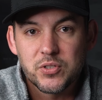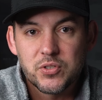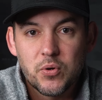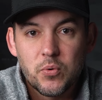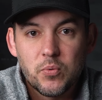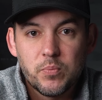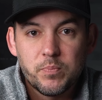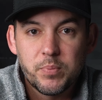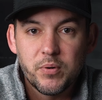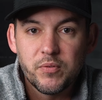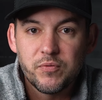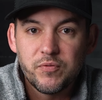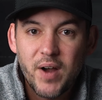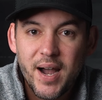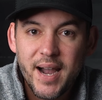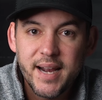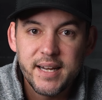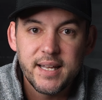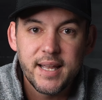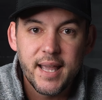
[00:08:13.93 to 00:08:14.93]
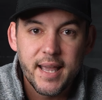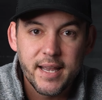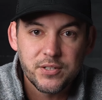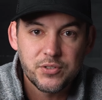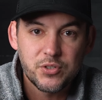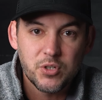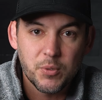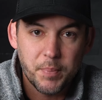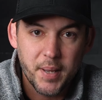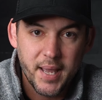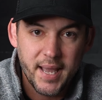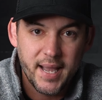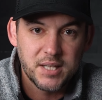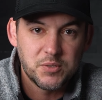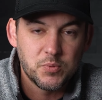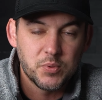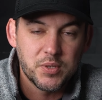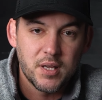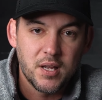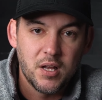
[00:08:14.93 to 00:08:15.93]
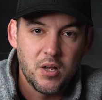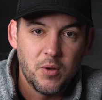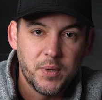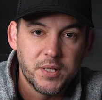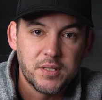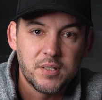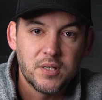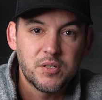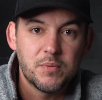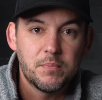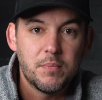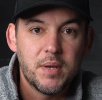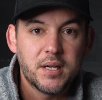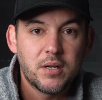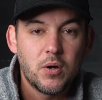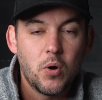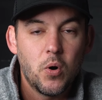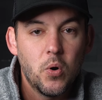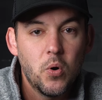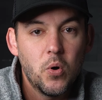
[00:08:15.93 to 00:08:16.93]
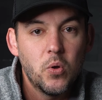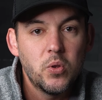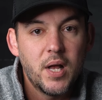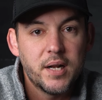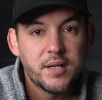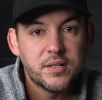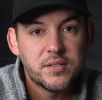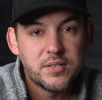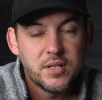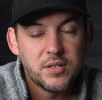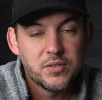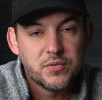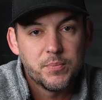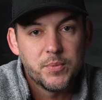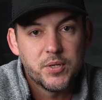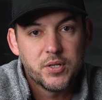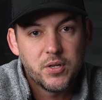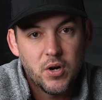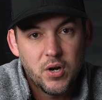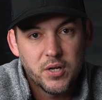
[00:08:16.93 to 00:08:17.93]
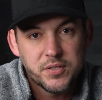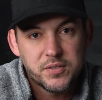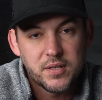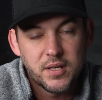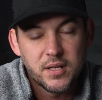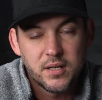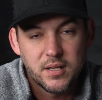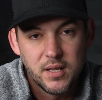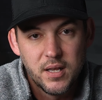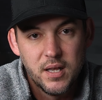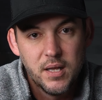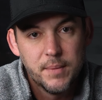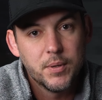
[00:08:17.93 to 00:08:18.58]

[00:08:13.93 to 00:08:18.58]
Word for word: So providing extra pads with the helmet doesn't make a whole lot of sense from the cost end.